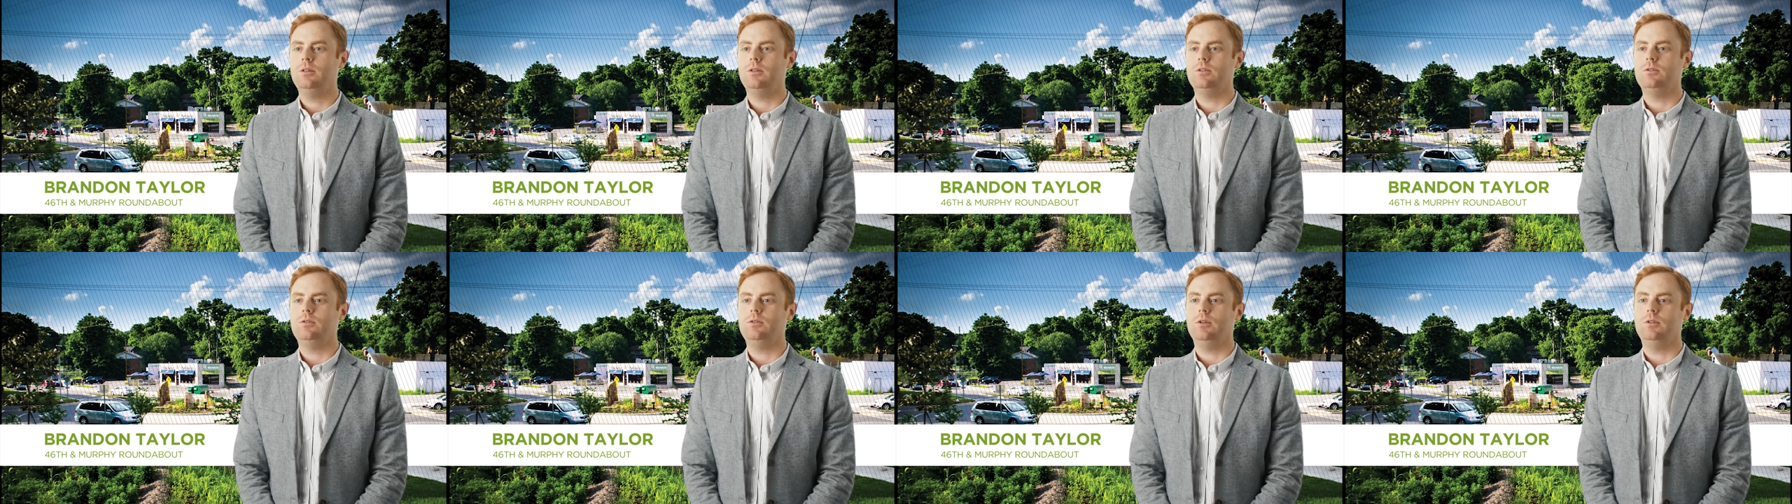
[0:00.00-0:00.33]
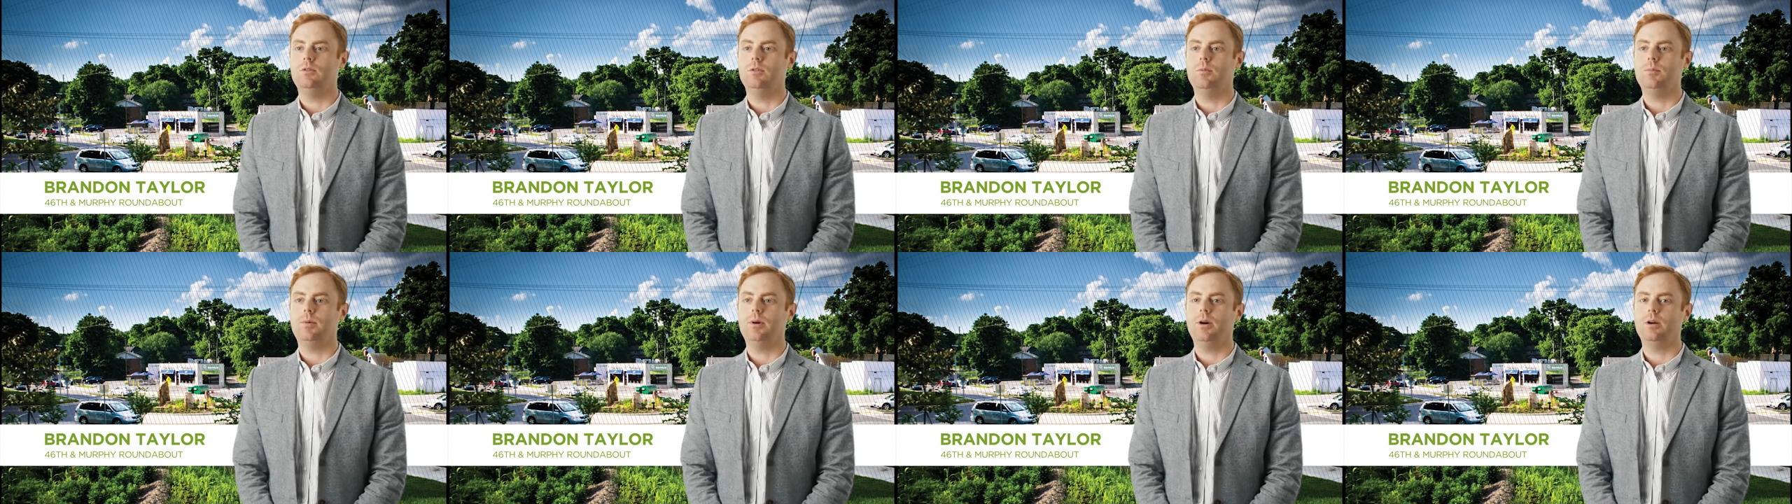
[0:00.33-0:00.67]
the
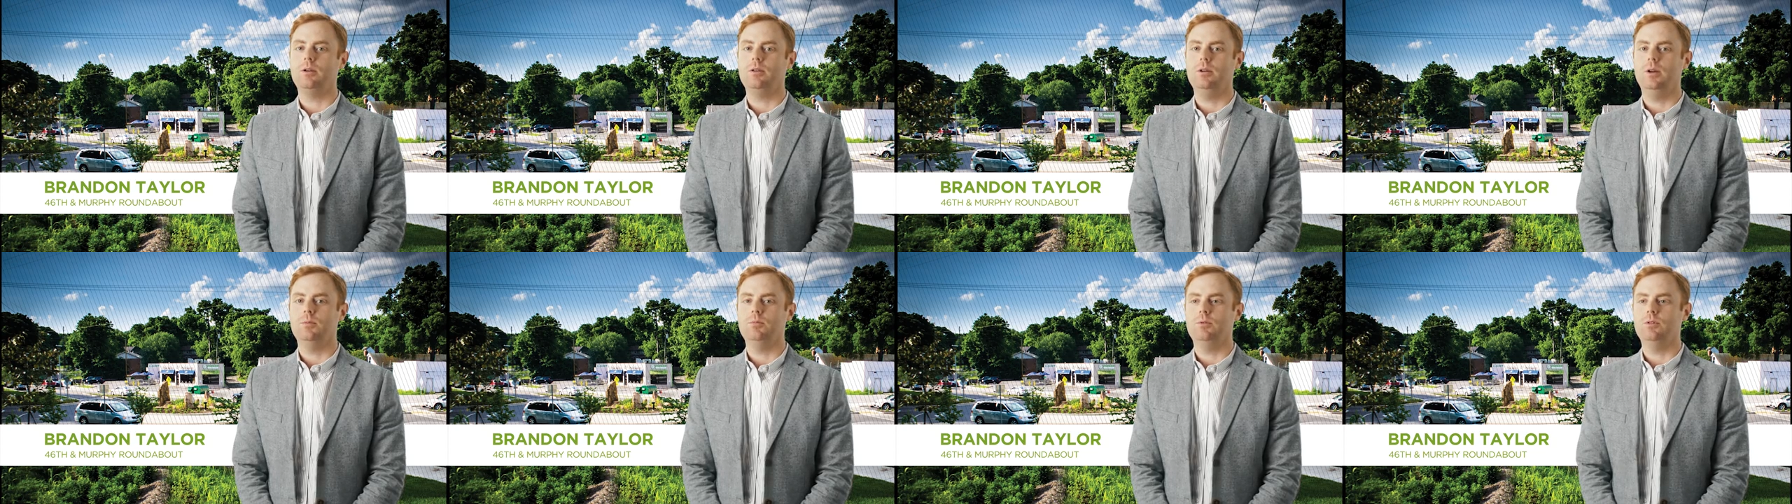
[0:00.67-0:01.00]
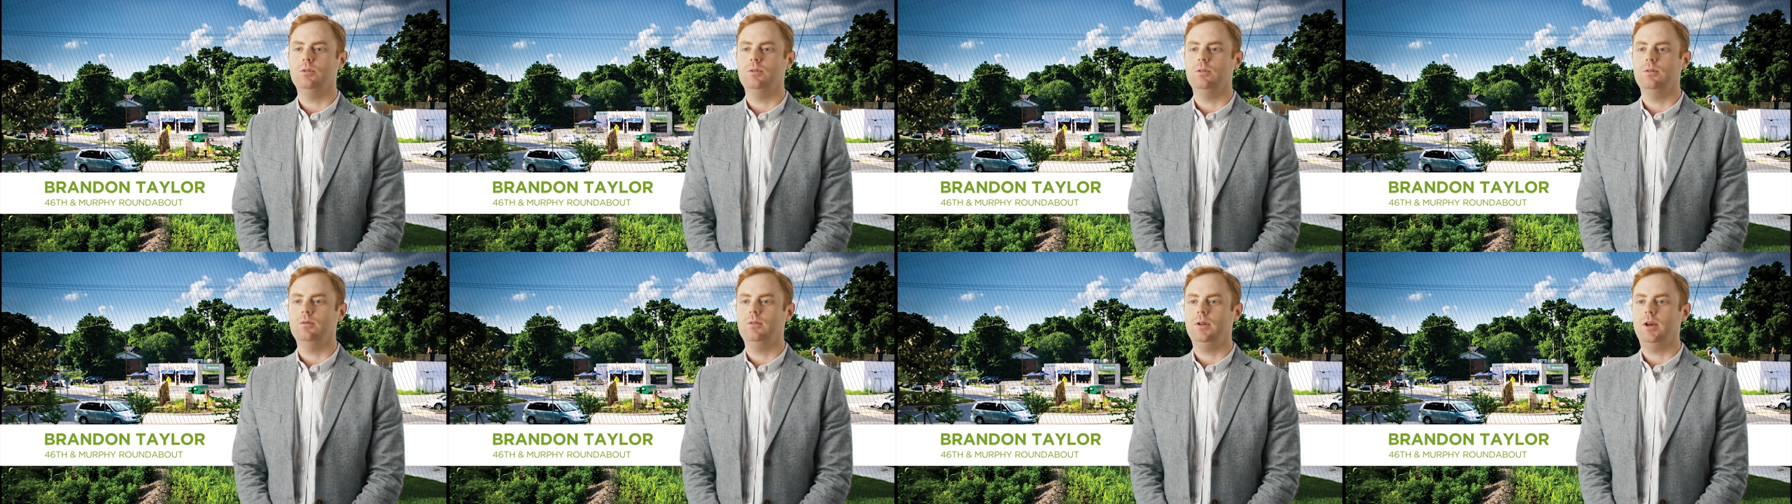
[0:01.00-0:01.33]
Sylvan Park
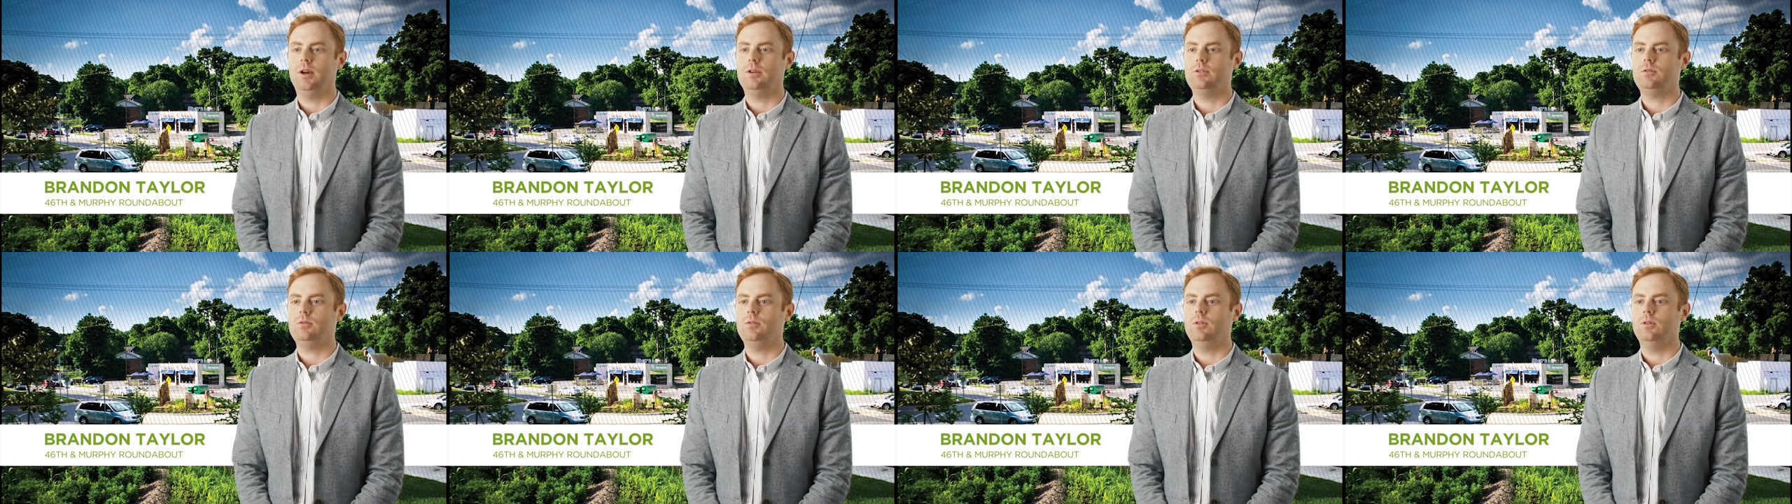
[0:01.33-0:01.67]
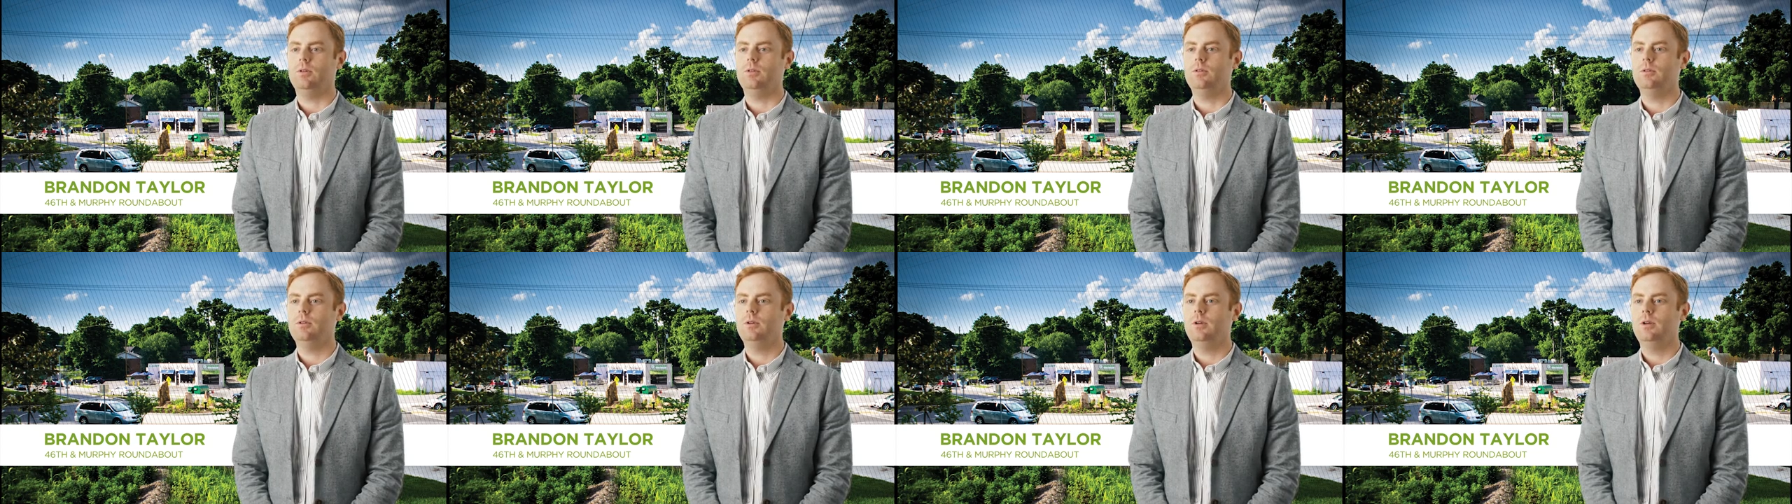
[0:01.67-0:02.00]
neighborhood in
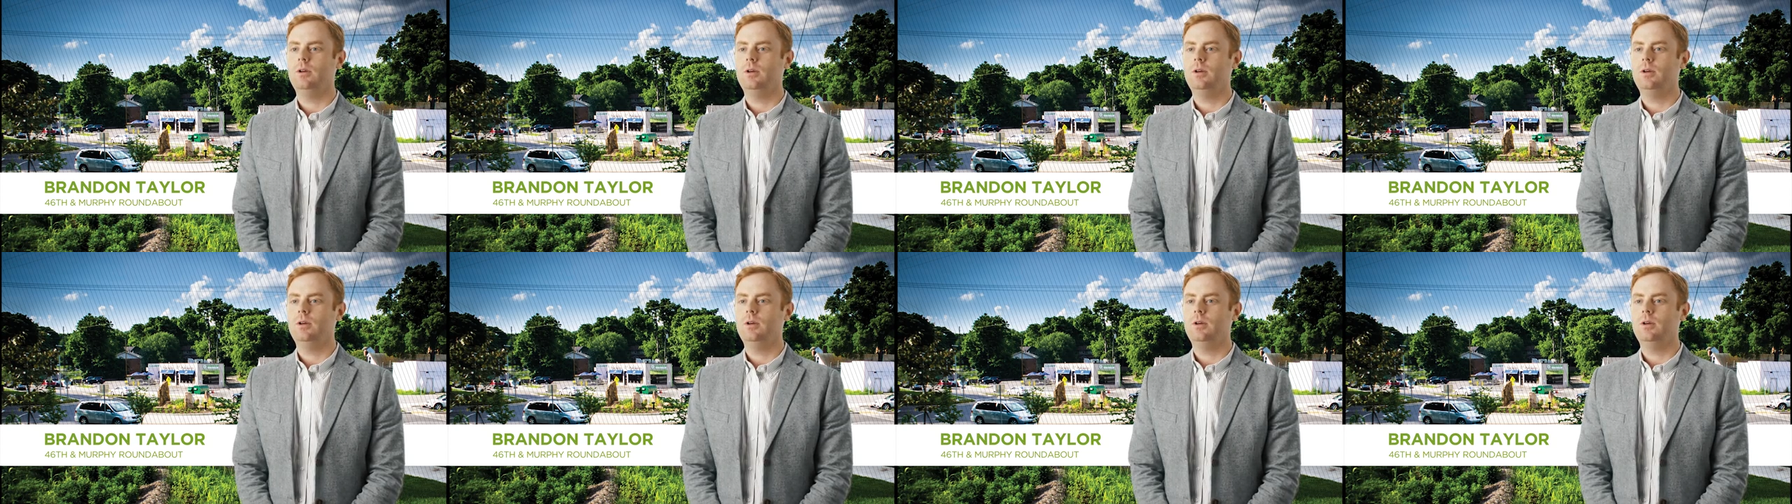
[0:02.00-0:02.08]
Nashville.